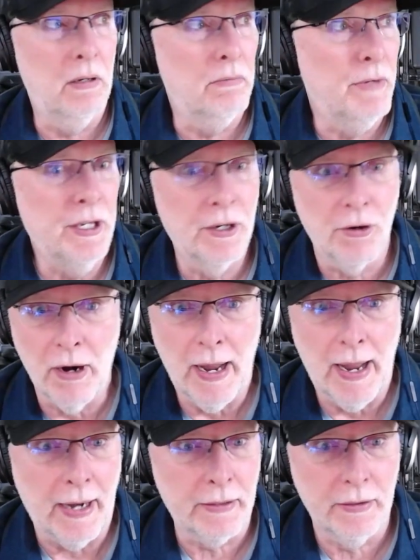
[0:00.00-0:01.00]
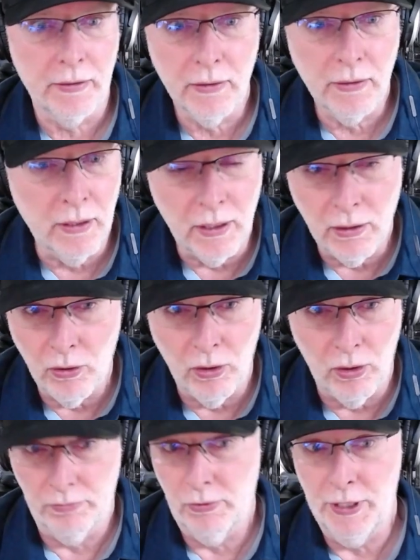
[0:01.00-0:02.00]
interact?
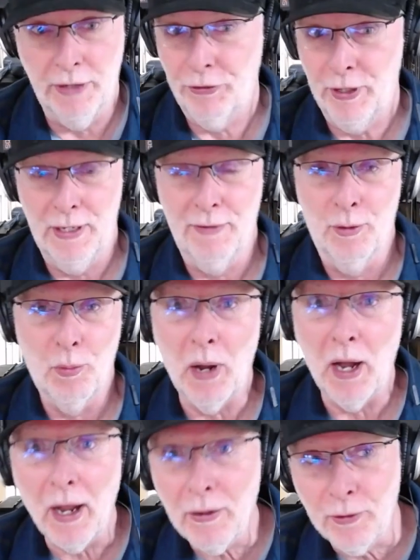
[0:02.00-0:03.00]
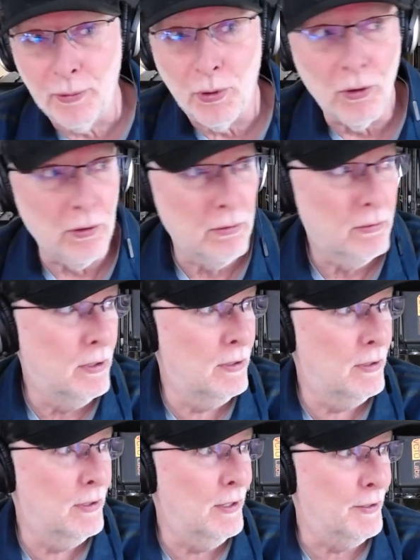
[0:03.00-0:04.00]
Is it even possible?
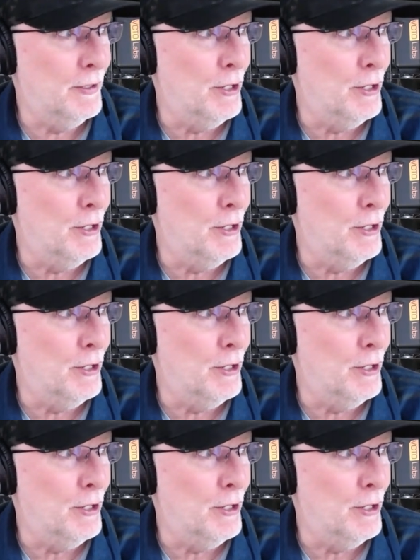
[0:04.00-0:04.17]
you